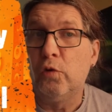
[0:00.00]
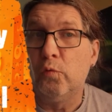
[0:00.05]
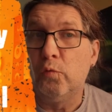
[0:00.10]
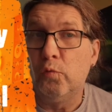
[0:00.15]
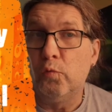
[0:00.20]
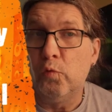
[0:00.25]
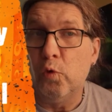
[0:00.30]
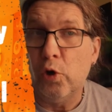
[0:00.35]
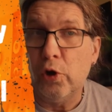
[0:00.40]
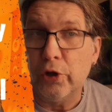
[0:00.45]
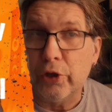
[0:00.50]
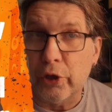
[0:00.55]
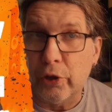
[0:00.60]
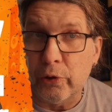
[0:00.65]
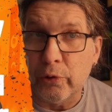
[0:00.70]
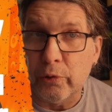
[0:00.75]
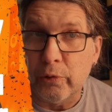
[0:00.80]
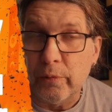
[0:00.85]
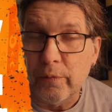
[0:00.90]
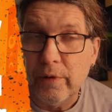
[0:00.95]

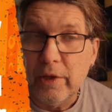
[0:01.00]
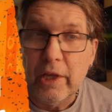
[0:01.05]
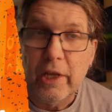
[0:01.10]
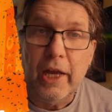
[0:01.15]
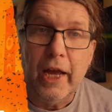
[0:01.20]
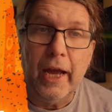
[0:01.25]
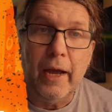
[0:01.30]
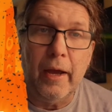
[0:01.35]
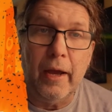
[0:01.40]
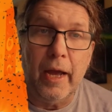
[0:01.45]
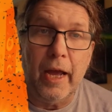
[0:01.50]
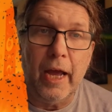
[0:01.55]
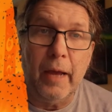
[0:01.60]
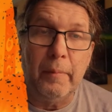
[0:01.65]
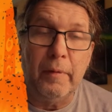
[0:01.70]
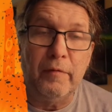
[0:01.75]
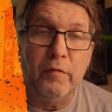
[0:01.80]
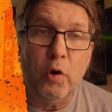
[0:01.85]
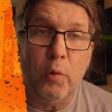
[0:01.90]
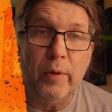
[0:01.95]
Virgo. Uh,
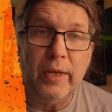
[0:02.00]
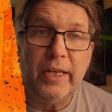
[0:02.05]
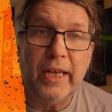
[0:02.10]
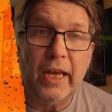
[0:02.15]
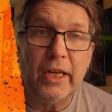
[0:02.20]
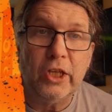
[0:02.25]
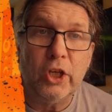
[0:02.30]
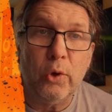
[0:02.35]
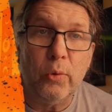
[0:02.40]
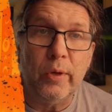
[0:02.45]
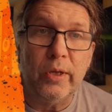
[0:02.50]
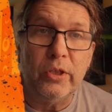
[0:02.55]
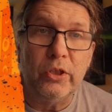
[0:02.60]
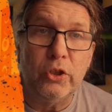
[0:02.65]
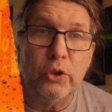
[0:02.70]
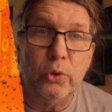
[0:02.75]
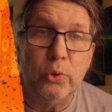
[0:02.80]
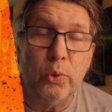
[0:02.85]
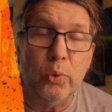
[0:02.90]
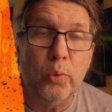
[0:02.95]
before we then go
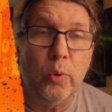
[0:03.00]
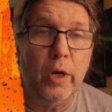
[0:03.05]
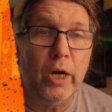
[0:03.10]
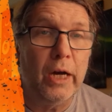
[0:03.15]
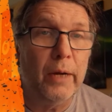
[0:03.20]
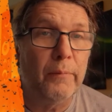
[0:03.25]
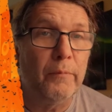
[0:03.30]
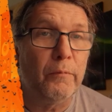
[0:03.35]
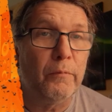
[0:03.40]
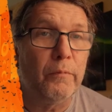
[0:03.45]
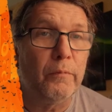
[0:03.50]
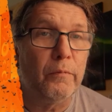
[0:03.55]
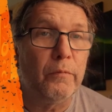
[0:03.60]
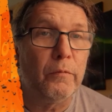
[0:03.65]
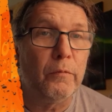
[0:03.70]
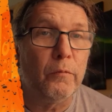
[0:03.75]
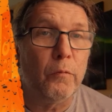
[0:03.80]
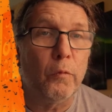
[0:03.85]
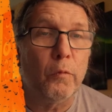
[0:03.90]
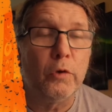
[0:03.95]
into um,
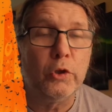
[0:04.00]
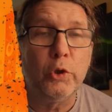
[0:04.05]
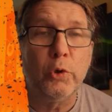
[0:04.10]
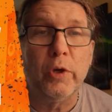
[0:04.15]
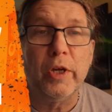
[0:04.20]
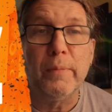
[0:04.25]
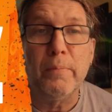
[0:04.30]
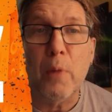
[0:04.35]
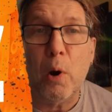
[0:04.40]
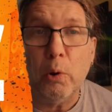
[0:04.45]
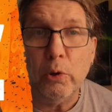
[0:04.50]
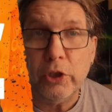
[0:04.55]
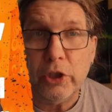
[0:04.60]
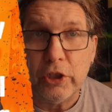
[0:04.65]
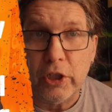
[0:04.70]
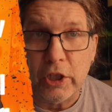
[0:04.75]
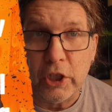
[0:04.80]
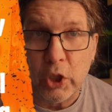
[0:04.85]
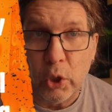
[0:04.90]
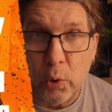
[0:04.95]
your
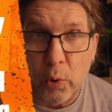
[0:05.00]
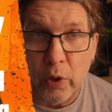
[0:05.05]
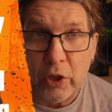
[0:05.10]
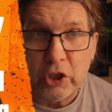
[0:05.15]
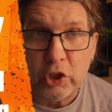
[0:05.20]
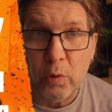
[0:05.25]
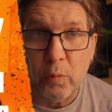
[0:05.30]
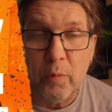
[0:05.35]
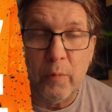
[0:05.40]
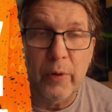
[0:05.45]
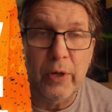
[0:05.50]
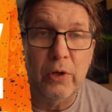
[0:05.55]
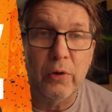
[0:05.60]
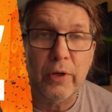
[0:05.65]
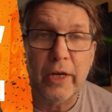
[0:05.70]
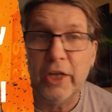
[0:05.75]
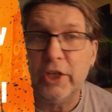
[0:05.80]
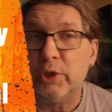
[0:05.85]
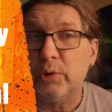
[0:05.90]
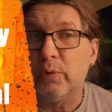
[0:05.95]
emotional core, so we will look
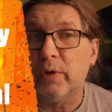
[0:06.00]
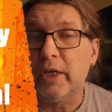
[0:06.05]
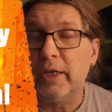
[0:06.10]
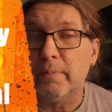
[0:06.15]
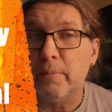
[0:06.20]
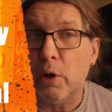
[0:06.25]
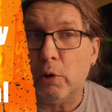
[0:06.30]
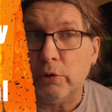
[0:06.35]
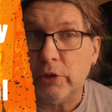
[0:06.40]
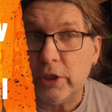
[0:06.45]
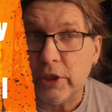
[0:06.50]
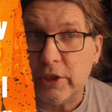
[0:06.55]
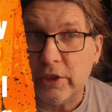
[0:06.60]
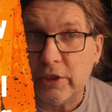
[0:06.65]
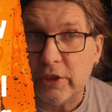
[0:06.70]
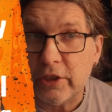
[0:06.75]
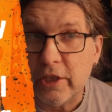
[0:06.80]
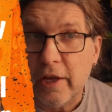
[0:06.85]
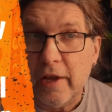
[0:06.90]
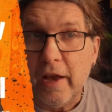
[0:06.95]
at your
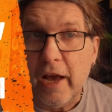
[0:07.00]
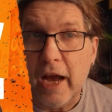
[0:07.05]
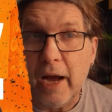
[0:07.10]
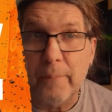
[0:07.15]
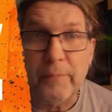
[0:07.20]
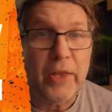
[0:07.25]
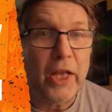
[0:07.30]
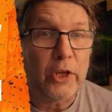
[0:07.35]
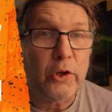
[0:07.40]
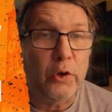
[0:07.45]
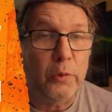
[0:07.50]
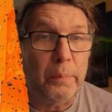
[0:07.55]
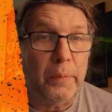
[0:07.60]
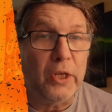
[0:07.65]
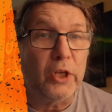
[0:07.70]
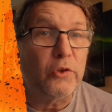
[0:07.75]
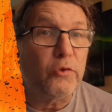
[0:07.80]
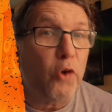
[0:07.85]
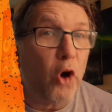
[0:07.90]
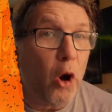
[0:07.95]
emotions. Um, that could be
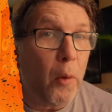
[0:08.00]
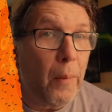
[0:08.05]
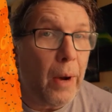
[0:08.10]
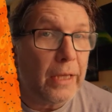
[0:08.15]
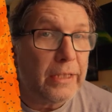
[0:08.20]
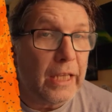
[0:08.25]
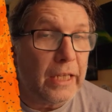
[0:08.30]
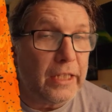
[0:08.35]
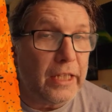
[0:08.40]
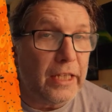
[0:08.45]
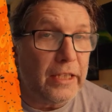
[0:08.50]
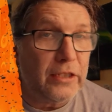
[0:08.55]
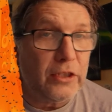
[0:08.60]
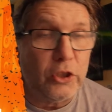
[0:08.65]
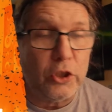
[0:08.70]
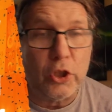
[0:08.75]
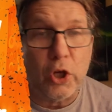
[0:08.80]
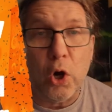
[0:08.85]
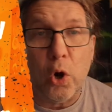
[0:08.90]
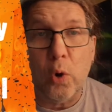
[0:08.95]
trauma that needs to
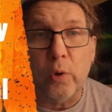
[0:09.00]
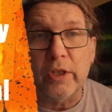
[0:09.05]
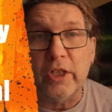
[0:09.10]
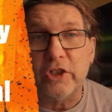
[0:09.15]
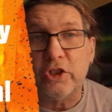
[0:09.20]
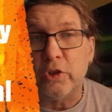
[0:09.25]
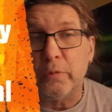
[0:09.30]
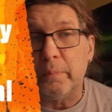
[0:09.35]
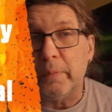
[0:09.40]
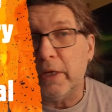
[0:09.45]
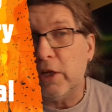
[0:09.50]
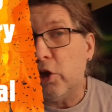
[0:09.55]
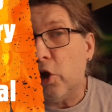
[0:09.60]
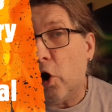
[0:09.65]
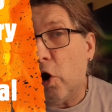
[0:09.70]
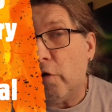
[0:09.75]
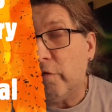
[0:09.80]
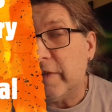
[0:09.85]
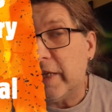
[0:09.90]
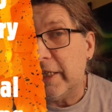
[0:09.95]
go. This could be
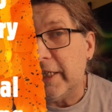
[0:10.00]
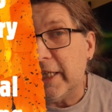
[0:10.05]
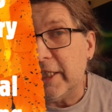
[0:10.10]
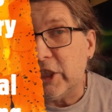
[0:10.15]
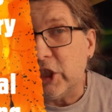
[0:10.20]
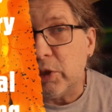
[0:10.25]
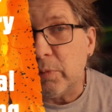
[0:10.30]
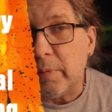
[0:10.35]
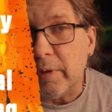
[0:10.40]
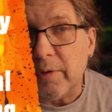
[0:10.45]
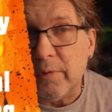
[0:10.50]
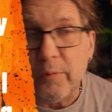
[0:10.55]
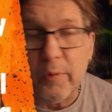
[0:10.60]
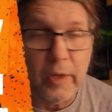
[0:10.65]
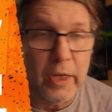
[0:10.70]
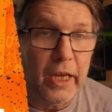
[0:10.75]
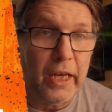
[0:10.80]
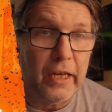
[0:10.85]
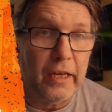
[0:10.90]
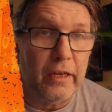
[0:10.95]
love needs to be
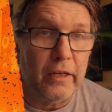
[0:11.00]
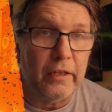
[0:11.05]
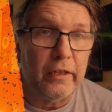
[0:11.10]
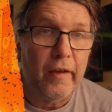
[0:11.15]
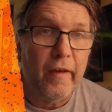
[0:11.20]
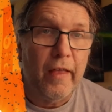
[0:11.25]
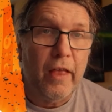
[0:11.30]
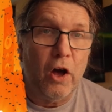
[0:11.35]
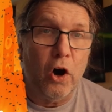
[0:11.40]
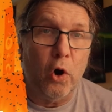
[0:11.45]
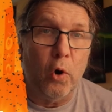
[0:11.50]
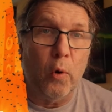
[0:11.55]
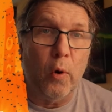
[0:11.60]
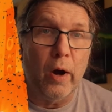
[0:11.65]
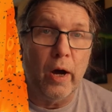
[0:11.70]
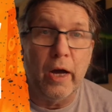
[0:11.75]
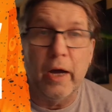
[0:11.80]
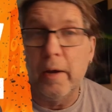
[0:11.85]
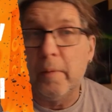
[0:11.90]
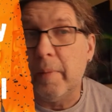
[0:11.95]
rekindled
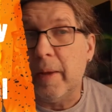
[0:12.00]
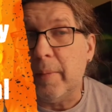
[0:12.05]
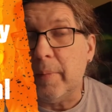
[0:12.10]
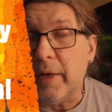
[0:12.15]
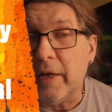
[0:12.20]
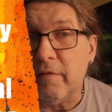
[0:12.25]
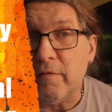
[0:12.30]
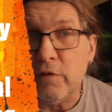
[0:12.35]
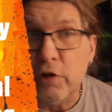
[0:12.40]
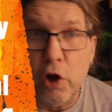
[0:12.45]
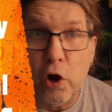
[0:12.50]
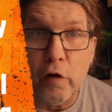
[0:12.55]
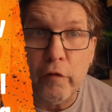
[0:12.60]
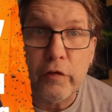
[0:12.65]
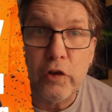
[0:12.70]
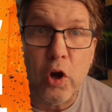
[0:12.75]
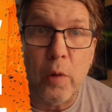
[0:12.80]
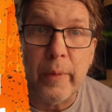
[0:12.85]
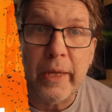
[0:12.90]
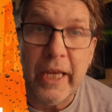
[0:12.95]
or uh, maybe even love
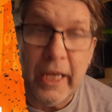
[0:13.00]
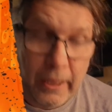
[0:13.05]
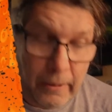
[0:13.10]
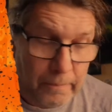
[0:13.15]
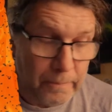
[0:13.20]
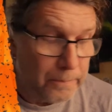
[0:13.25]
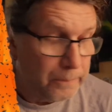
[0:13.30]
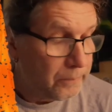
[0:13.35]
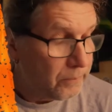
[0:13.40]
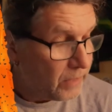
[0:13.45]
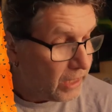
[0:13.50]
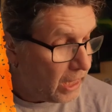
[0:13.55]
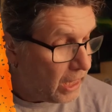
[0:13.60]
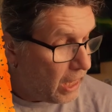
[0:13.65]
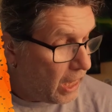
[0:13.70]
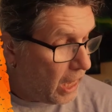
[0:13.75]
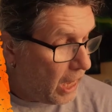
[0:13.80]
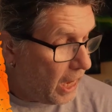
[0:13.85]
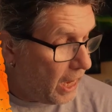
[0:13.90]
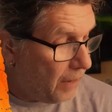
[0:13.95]
coming in.
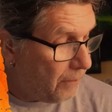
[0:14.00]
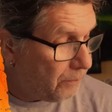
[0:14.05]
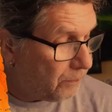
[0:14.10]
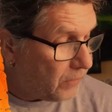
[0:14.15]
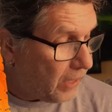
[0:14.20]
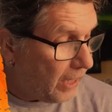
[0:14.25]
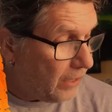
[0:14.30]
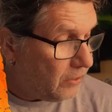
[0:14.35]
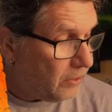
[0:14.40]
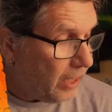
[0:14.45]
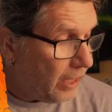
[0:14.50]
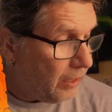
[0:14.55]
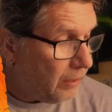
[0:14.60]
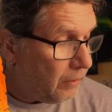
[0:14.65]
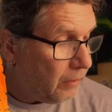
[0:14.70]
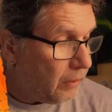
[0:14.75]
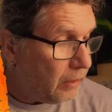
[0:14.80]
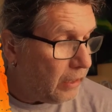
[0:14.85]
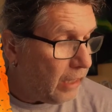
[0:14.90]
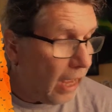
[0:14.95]
Um, and
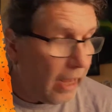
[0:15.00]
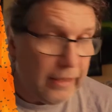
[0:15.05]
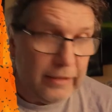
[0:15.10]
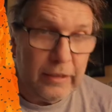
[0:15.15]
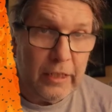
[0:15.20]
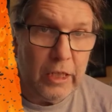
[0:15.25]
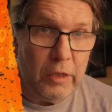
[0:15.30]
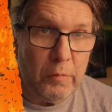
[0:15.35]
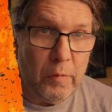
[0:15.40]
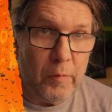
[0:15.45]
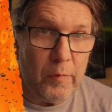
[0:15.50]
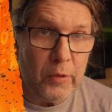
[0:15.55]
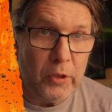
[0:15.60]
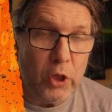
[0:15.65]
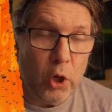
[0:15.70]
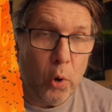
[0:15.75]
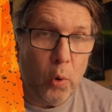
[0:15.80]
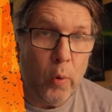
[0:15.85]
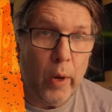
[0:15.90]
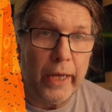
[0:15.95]
then lastly, we will
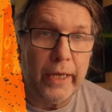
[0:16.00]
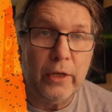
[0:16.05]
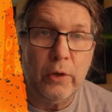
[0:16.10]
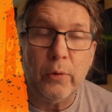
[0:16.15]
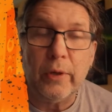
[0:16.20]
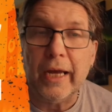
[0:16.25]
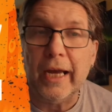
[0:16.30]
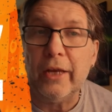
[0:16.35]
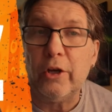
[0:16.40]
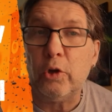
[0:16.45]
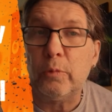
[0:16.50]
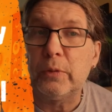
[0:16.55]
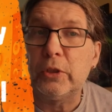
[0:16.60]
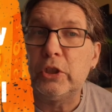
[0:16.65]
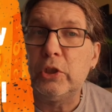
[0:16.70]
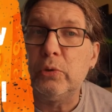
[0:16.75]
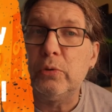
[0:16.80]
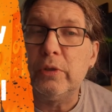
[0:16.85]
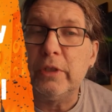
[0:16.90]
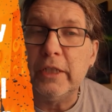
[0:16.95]
go and look at
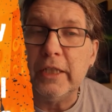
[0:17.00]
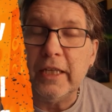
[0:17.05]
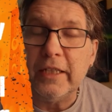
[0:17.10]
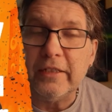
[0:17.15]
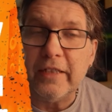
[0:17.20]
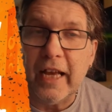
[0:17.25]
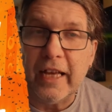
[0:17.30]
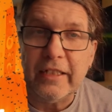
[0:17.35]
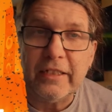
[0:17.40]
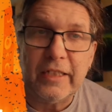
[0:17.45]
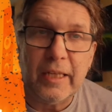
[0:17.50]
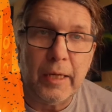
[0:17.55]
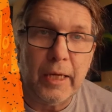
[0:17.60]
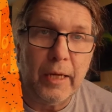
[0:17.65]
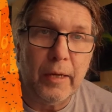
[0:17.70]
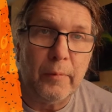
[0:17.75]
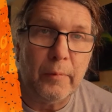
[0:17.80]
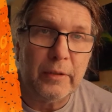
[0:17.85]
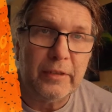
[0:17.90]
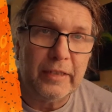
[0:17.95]
opportunities as they
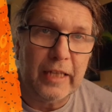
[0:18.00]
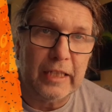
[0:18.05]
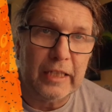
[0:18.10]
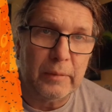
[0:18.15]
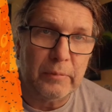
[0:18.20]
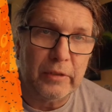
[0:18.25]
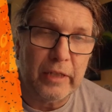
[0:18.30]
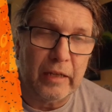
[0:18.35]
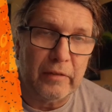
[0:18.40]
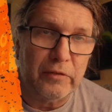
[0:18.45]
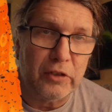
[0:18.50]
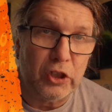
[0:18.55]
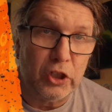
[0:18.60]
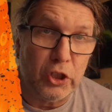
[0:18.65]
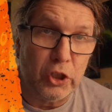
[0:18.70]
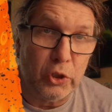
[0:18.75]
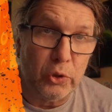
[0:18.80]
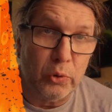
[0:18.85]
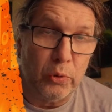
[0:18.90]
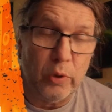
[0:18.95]
present themselves to
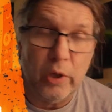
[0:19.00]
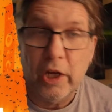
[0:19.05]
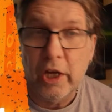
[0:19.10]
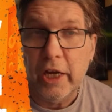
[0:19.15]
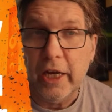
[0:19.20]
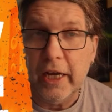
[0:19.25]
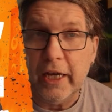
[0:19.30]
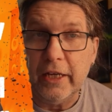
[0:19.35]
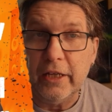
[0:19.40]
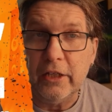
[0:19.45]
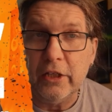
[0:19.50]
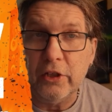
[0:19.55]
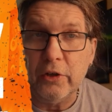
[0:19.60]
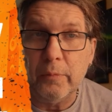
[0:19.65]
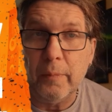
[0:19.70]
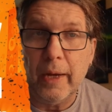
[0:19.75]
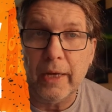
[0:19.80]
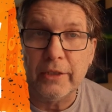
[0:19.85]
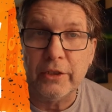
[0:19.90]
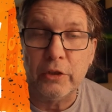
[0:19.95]
you in the
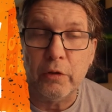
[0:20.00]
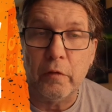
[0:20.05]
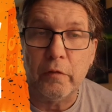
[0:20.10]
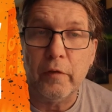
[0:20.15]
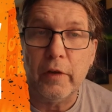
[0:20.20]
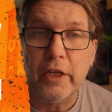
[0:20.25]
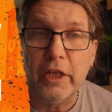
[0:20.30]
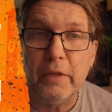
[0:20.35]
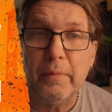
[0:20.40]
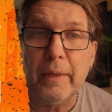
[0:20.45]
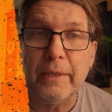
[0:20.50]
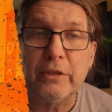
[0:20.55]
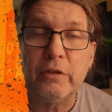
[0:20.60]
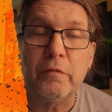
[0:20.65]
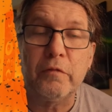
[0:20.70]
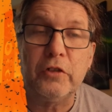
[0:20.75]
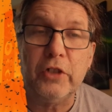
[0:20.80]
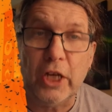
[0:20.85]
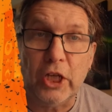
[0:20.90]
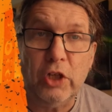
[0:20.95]
months of in the months of
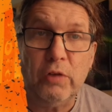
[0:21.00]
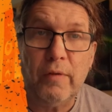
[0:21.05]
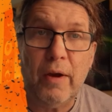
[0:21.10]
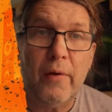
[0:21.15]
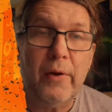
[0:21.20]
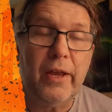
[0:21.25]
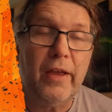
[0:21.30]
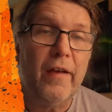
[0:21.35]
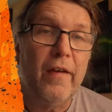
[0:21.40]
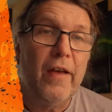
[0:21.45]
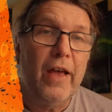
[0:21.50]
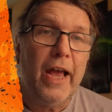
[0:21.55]
January.